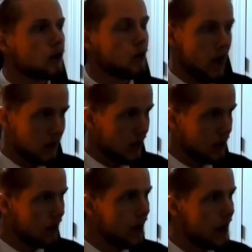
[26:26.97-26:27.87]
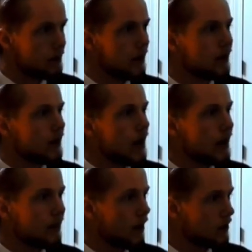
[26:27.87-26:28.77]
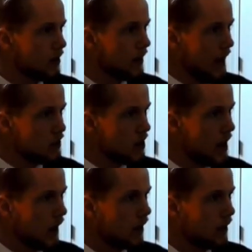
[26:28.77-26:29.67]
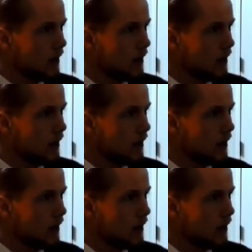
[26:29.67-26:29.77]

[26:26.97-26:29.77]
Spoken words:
quite the claim. Any thoughts on that, Jake?